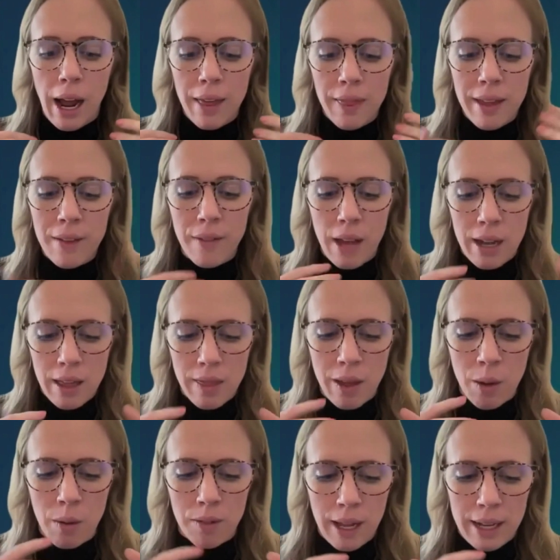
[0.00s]
I think if
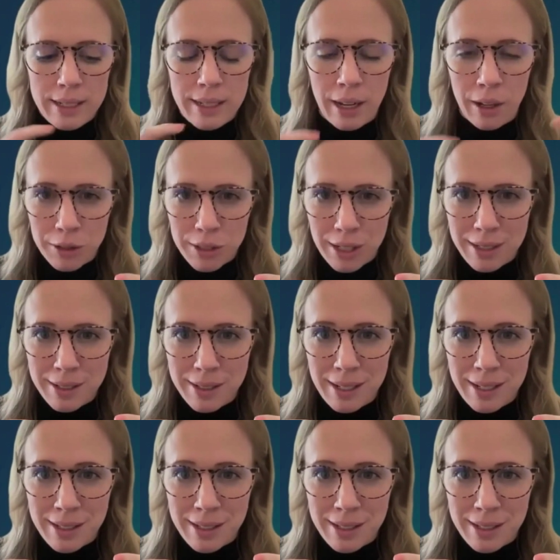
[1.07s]
anything, what that tells us